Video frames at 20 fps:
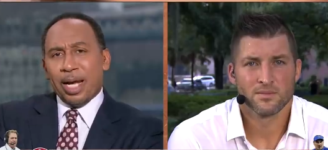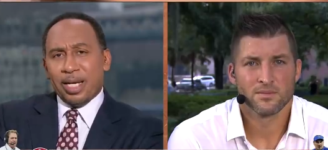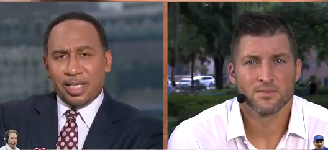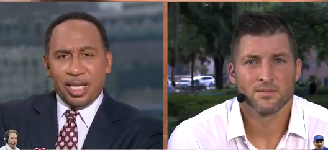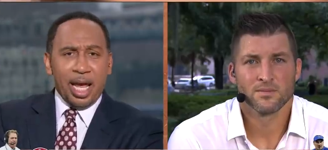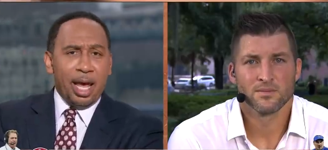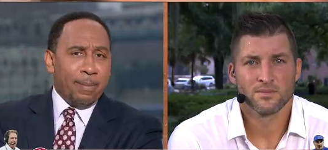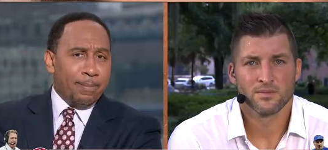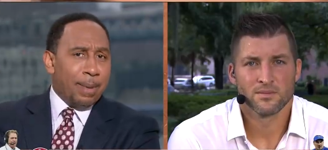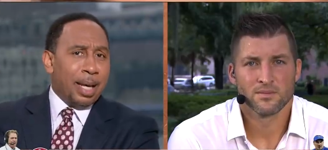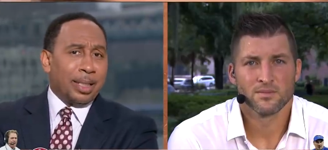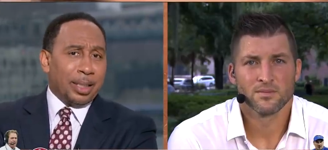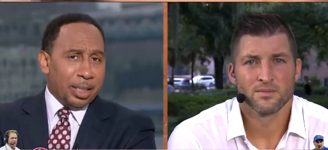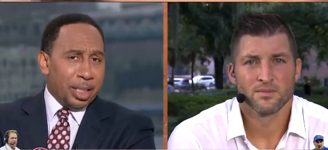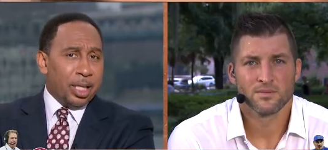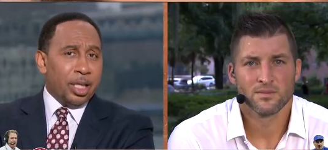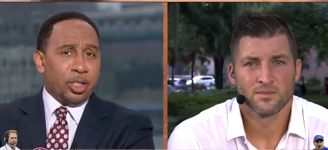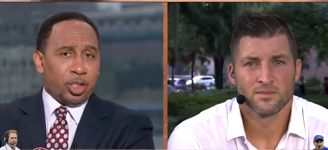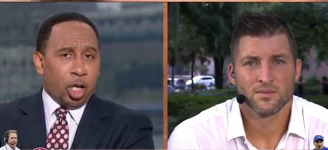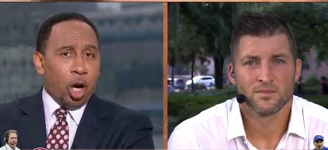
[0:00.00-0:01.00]
Speaker 1: the way, Dan
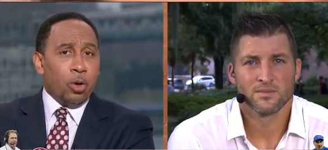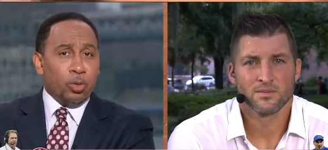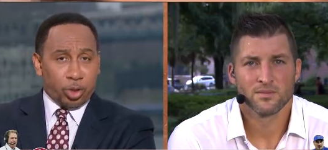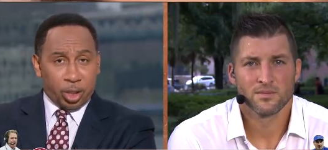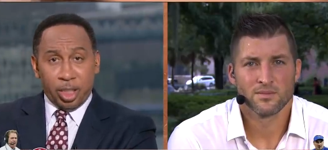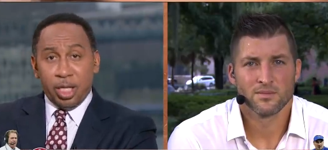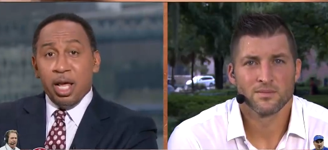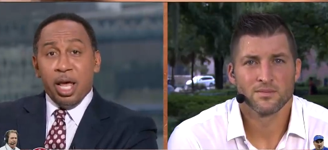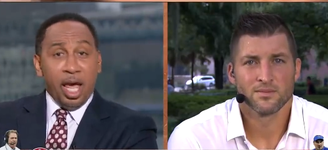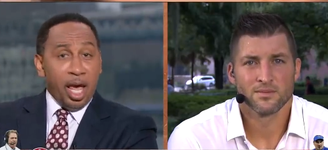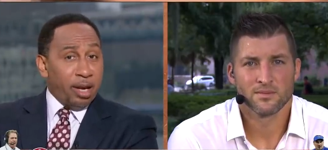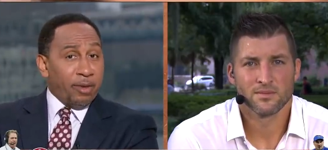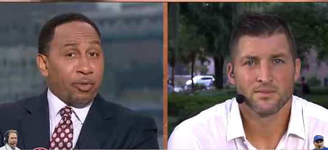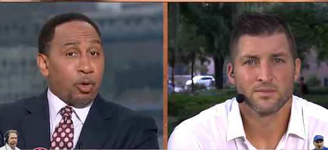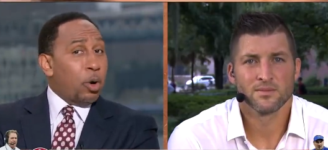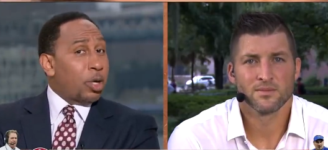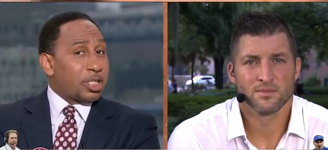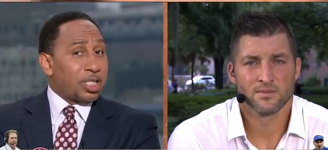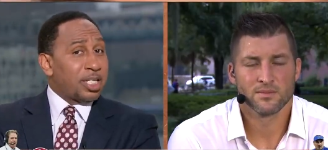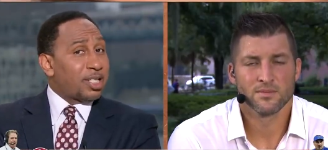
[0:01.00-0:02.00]
Mullen and his coaching.
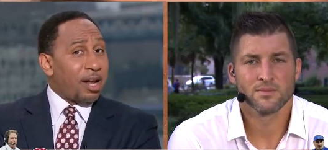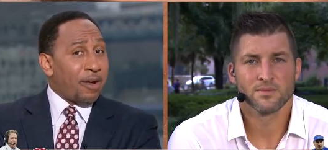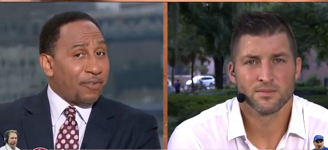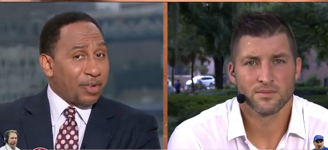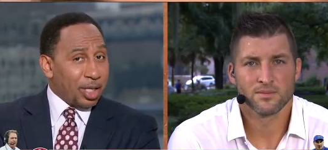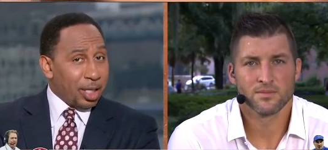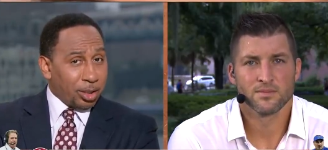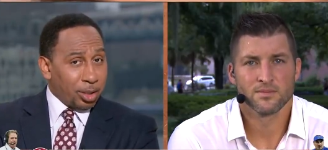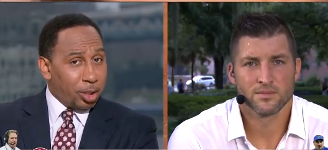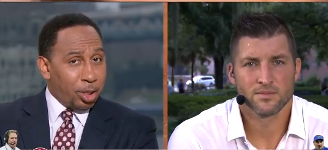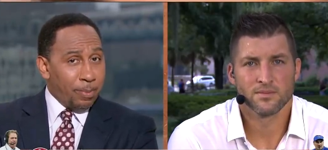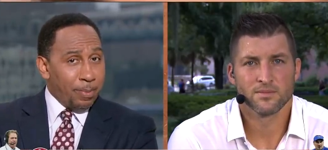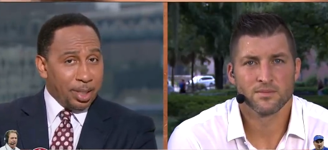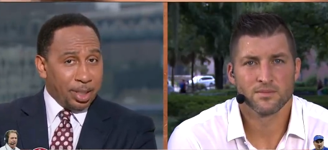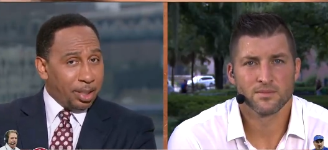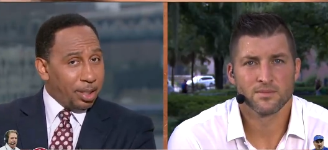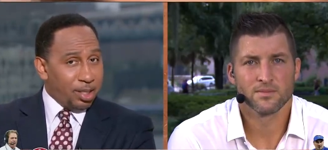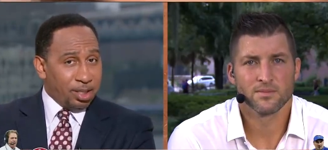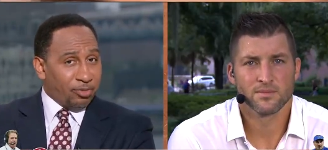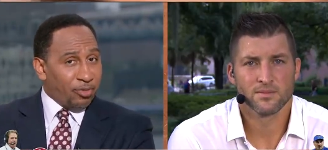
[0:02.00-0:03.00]
And, of course, let's not forget the
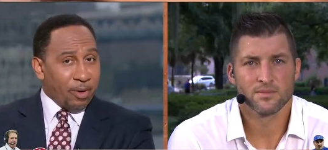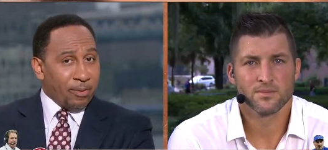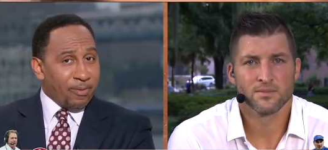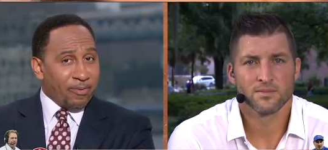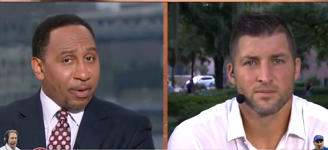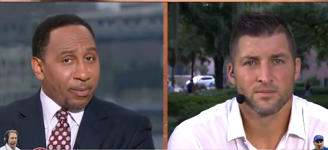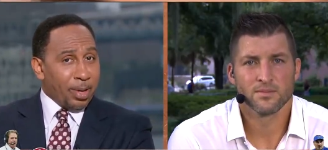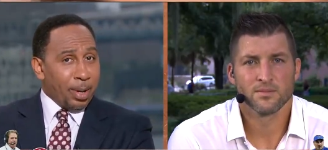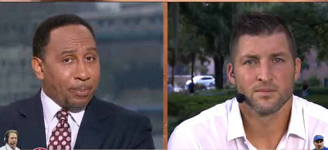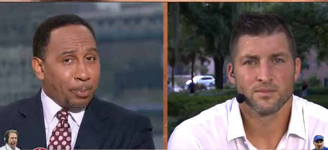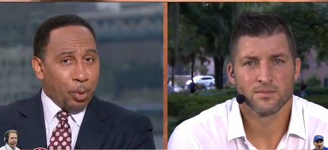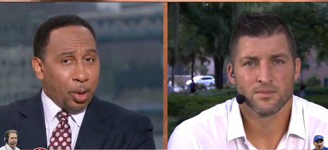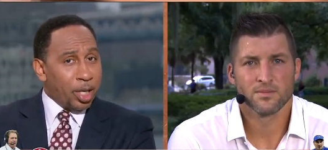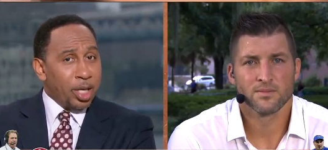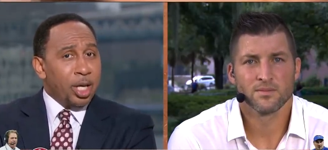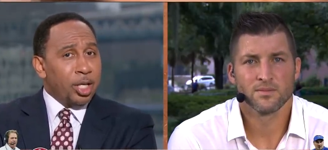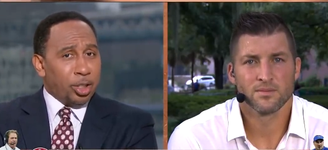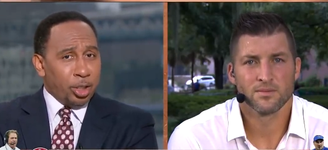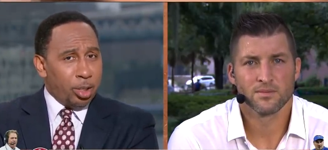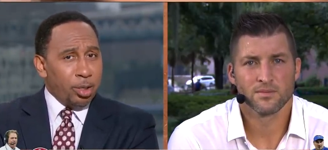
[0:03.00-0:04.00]
humidity is very, very
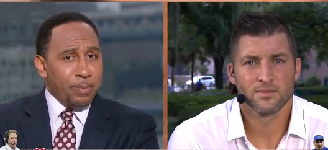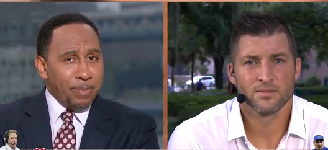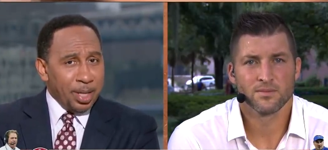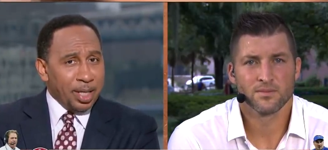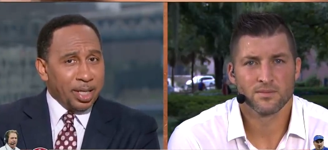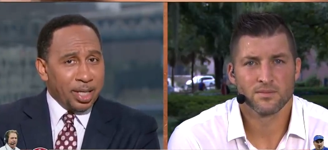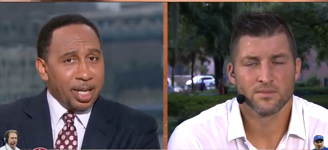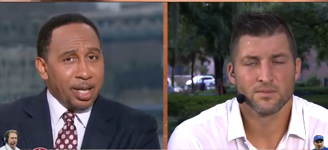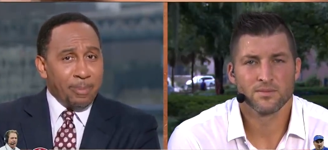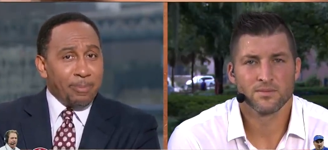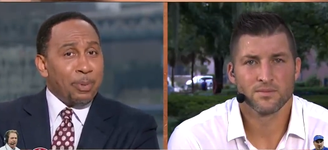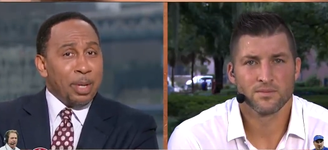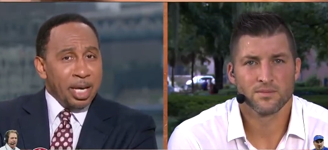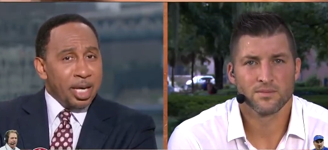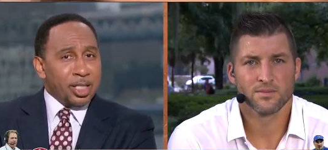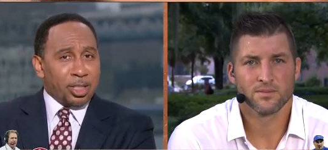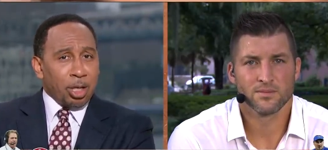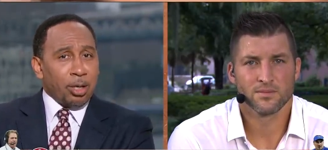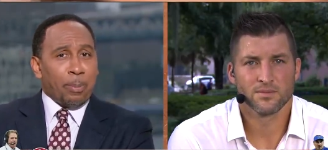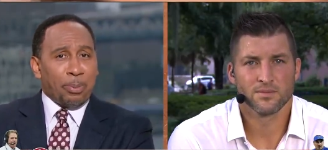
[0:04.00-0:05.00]
important. The humidity
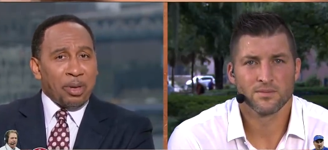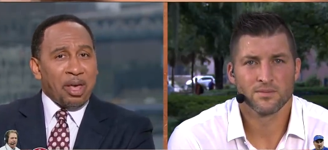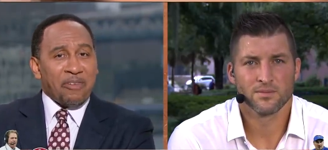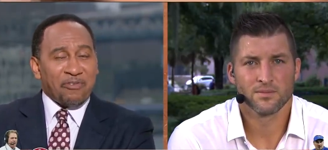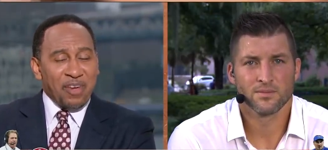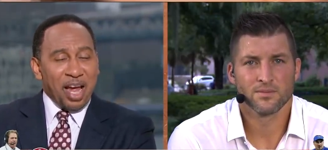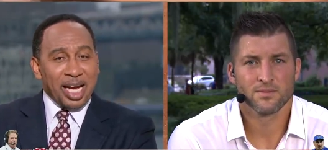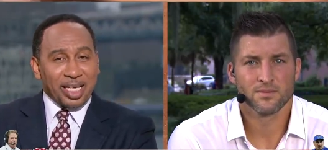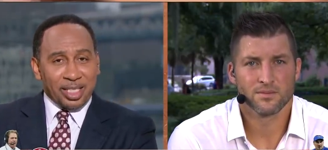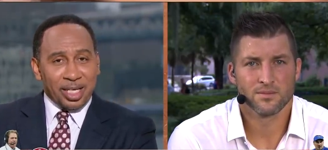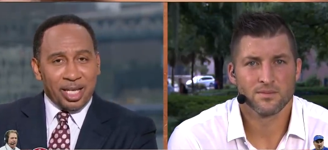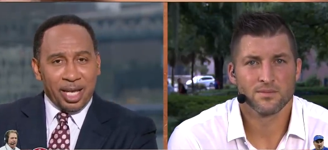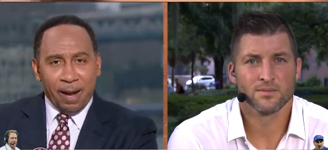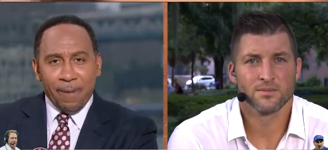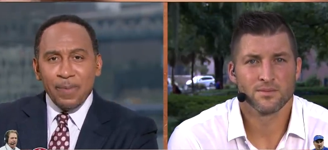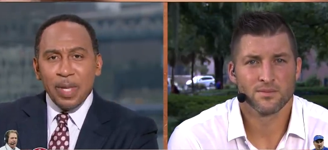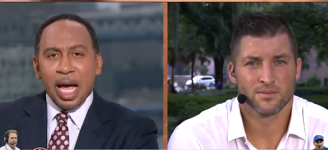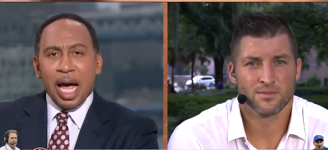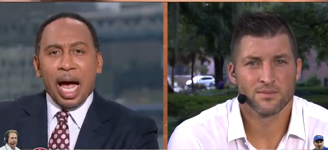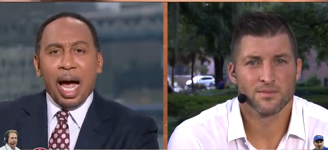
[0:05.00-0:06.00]
is going to play a factor
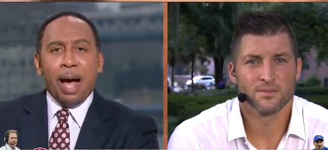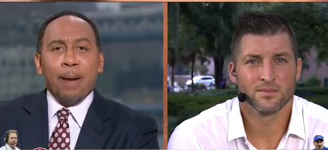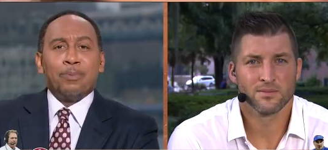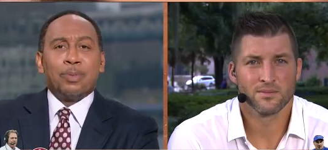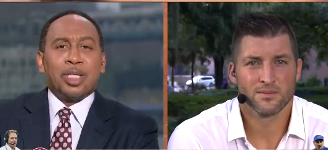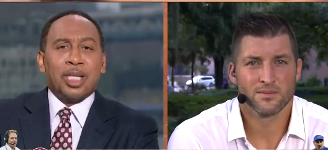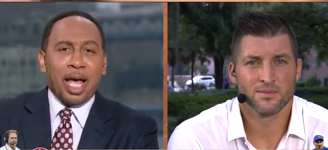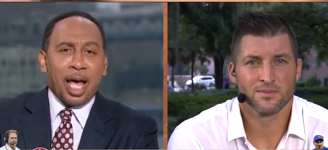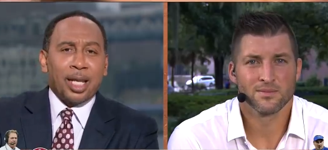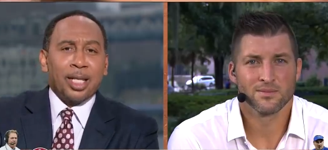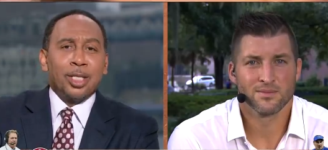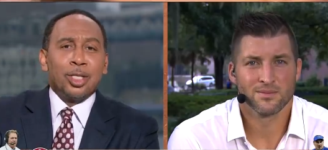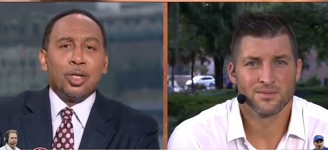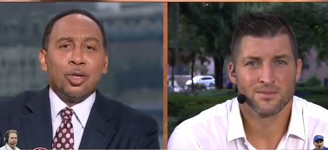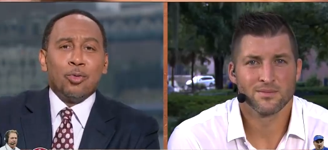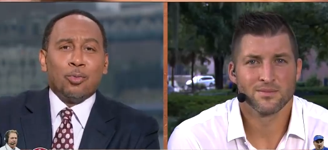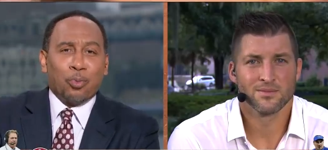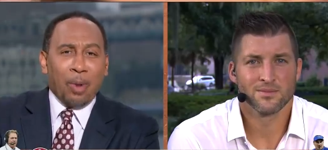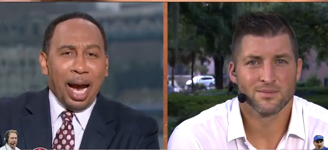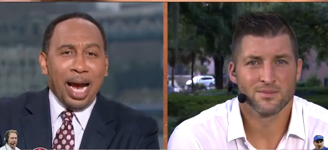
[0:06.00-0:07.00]
in here. I'm
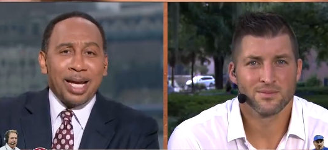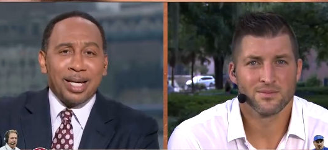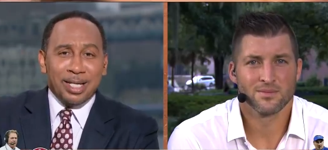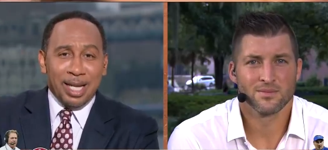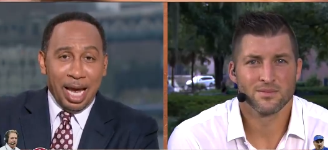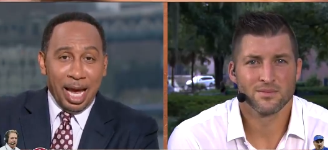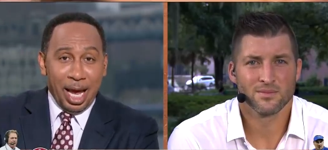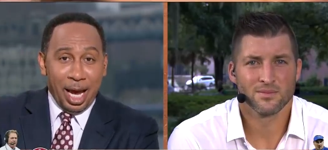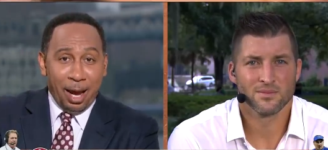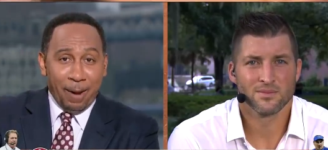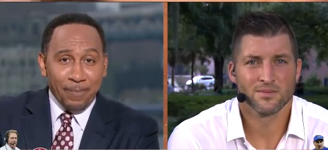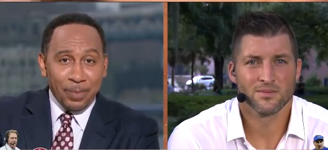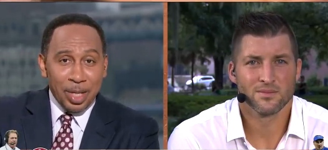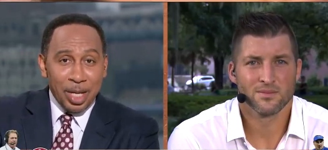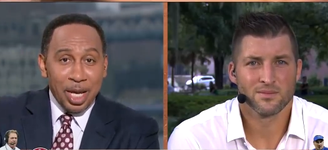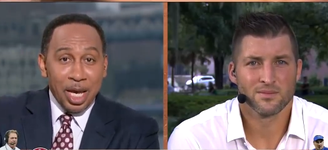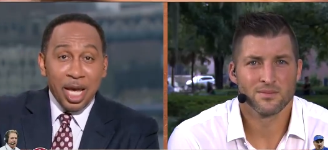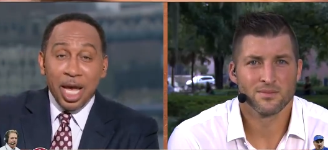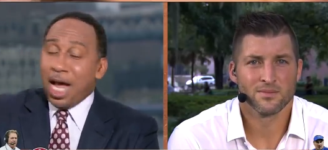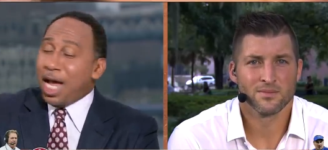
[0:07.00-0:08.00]
telling you right now.
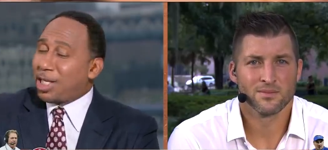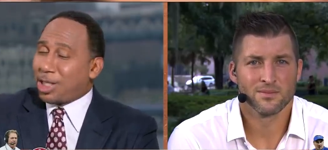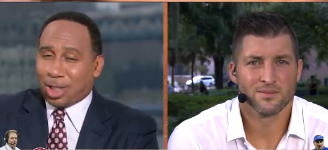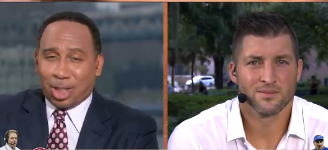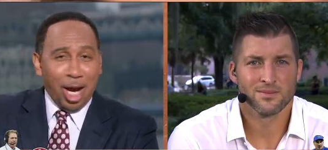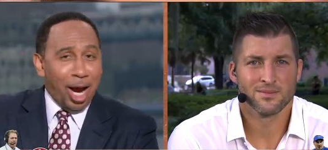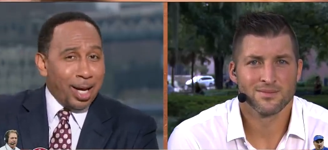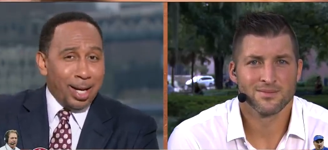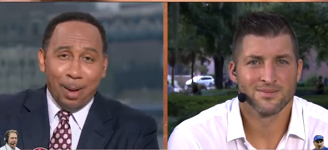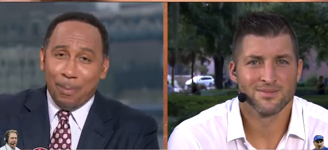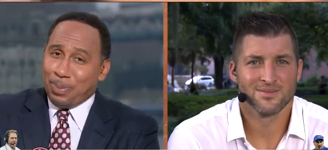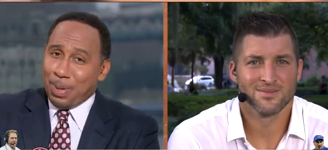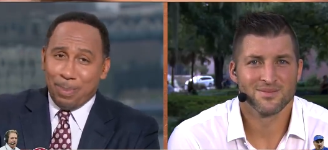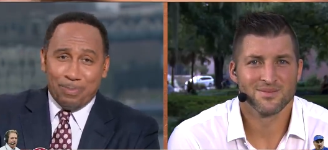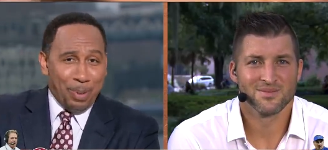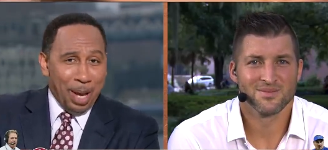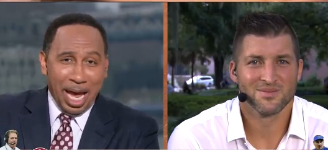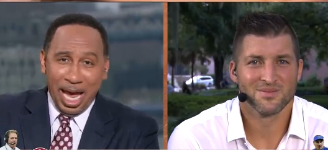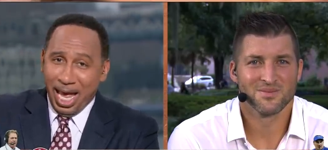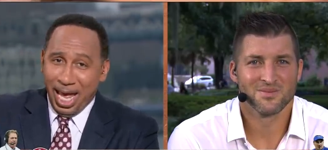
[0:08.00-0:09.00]
It's gonna
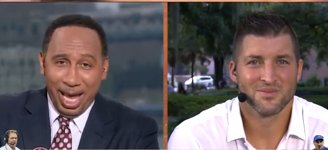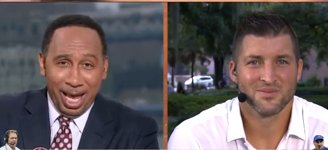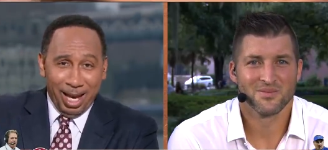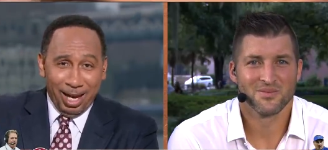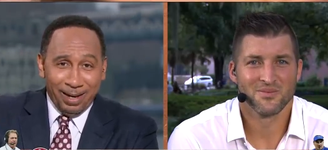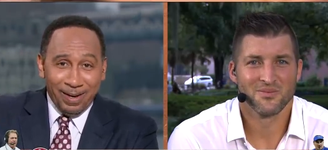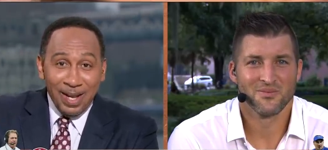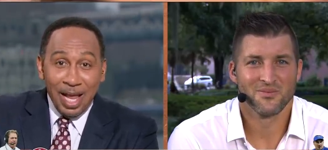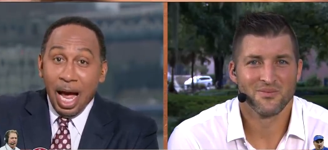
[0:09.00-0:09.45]
be bad.